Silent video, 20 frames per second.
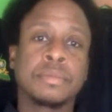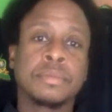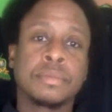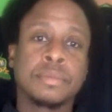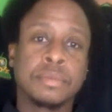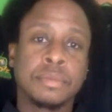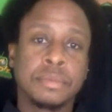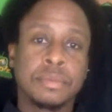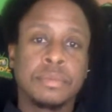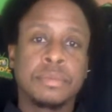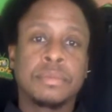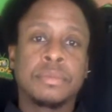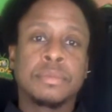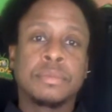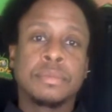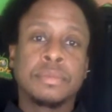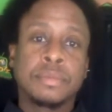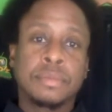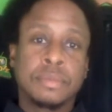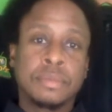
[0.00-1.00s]

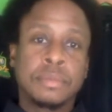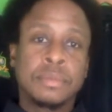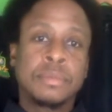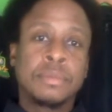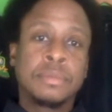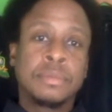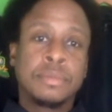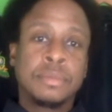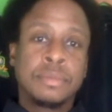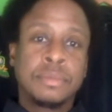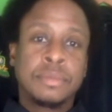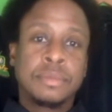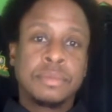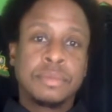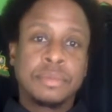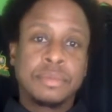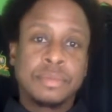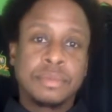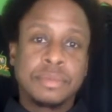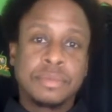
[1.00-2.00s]

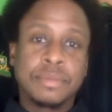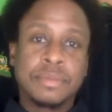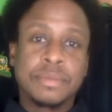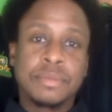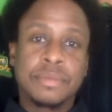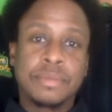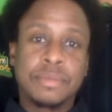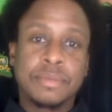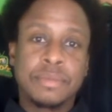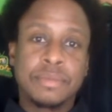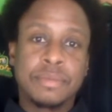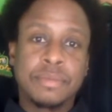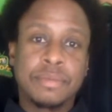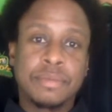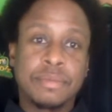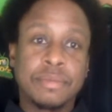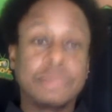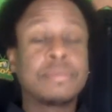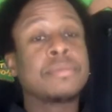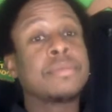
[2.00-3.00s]
[no speech]